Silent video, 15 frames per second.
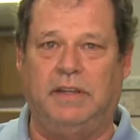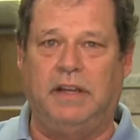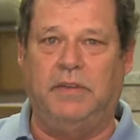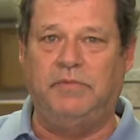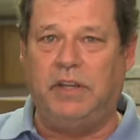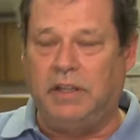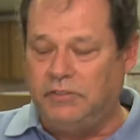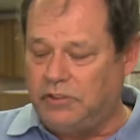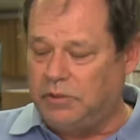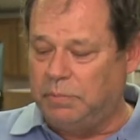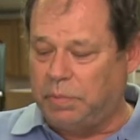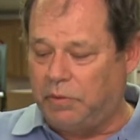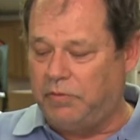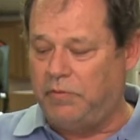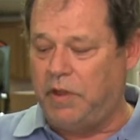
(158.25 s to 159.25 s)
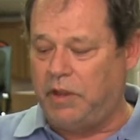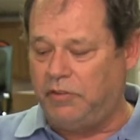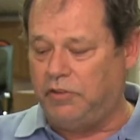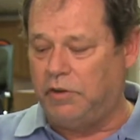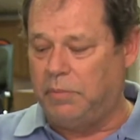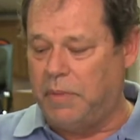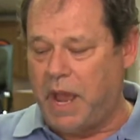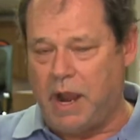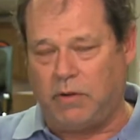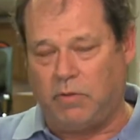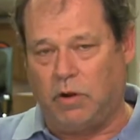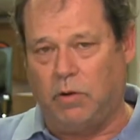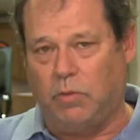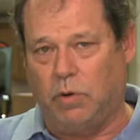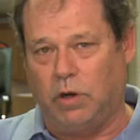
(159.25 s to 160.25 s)
And I've done some professional
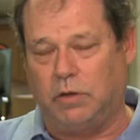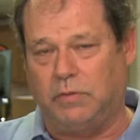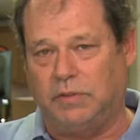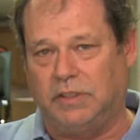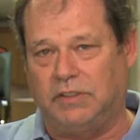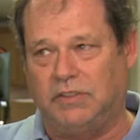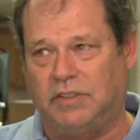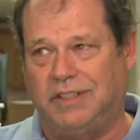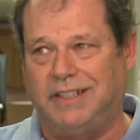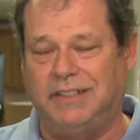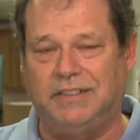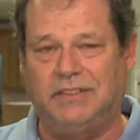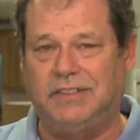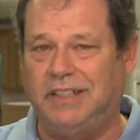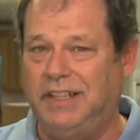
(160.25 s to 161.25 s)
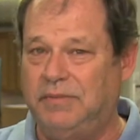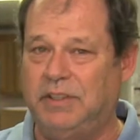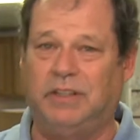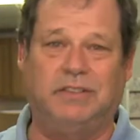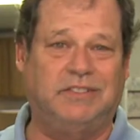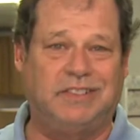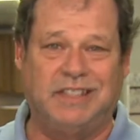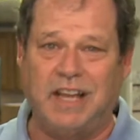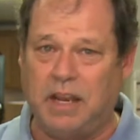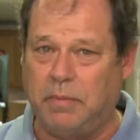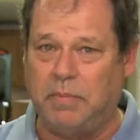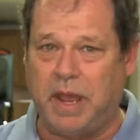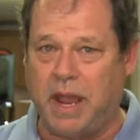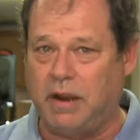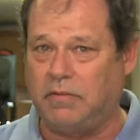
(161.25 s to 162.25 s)
macro work with this lens, even though it's not a
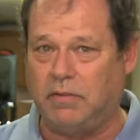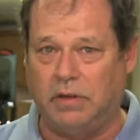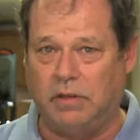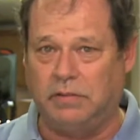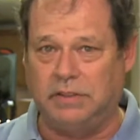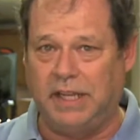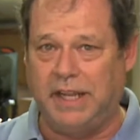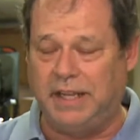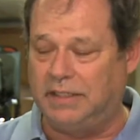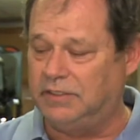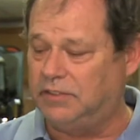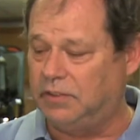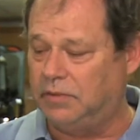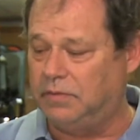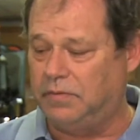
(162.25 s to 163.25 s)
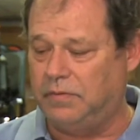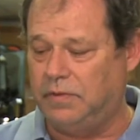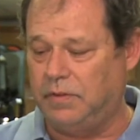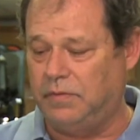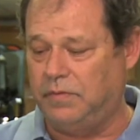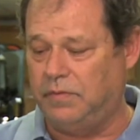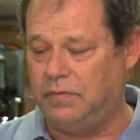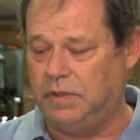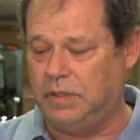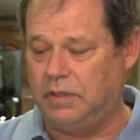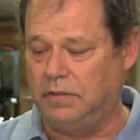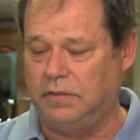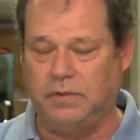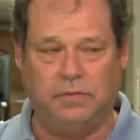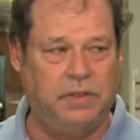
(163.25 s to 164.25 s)
macro lens. The
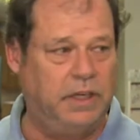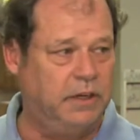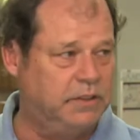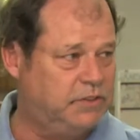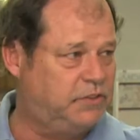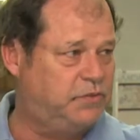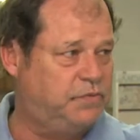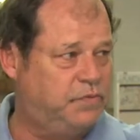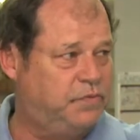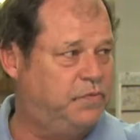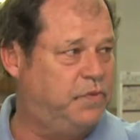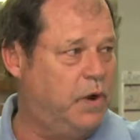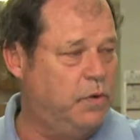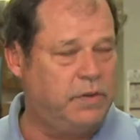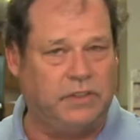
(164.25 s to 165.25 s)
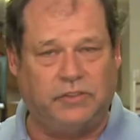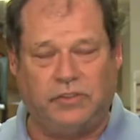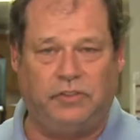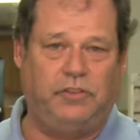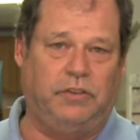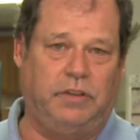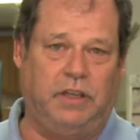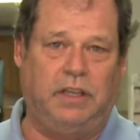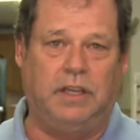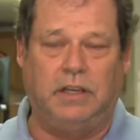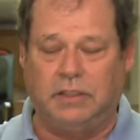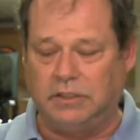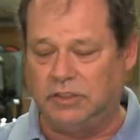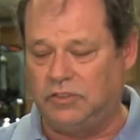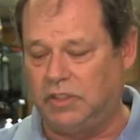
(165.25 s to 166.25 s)
nearest focus that you can get
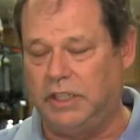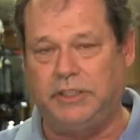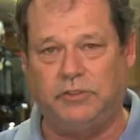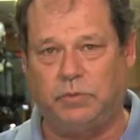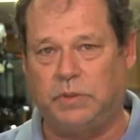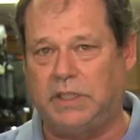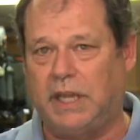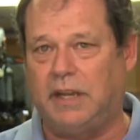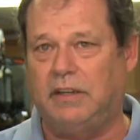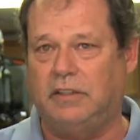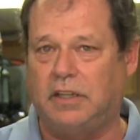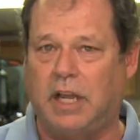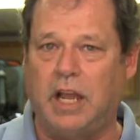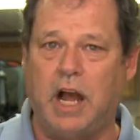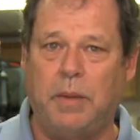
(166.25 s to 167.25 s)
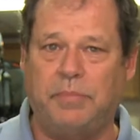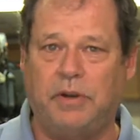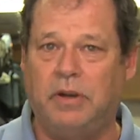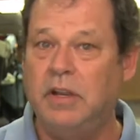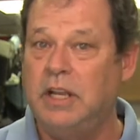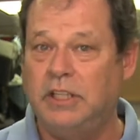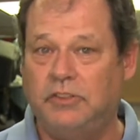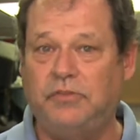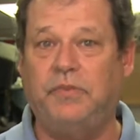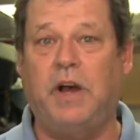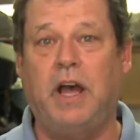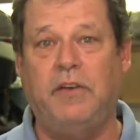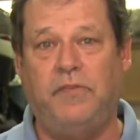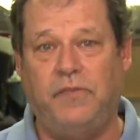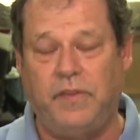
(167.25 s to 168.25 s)
on this lens without a diopter is
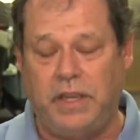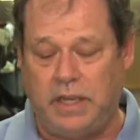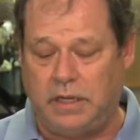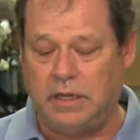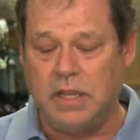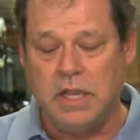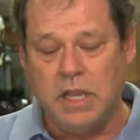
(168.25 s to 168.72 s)
5 feet.